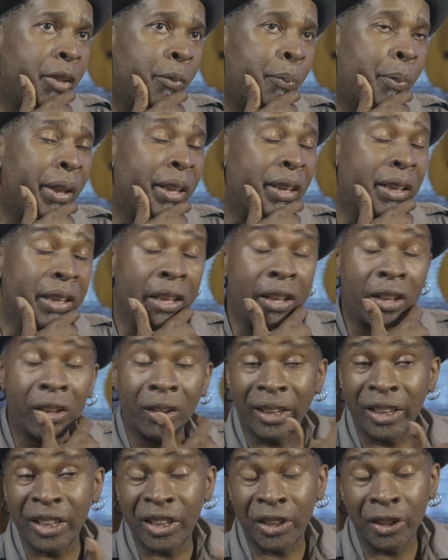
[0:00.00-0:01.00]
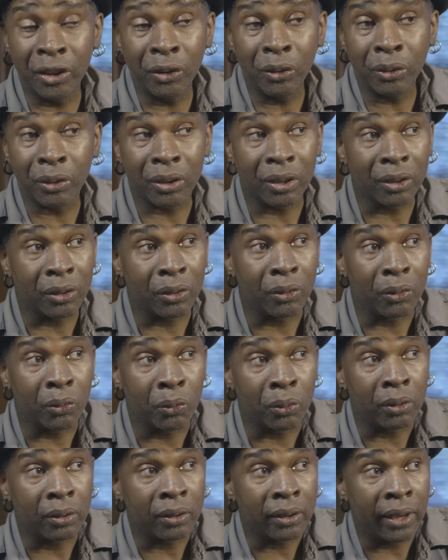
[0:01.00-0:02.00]
But there's still
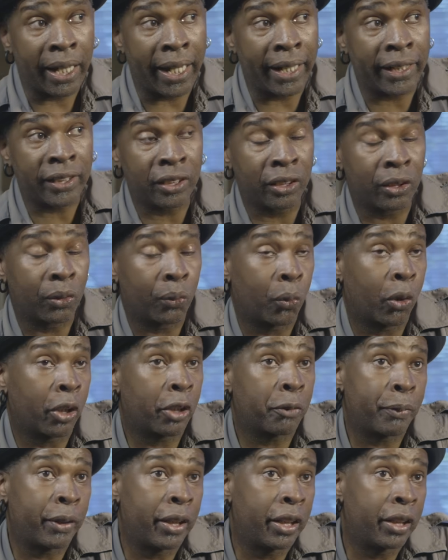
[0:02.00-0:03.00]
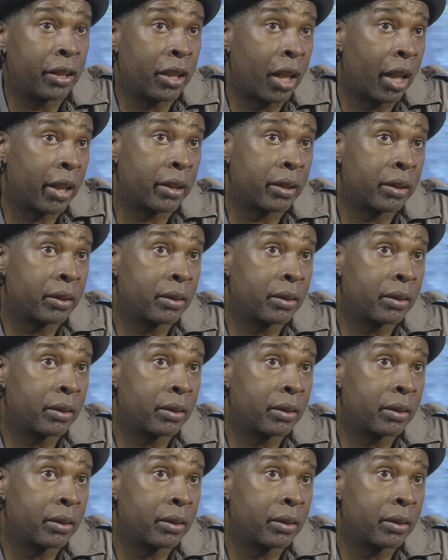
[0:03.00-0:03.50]
excellent work being done.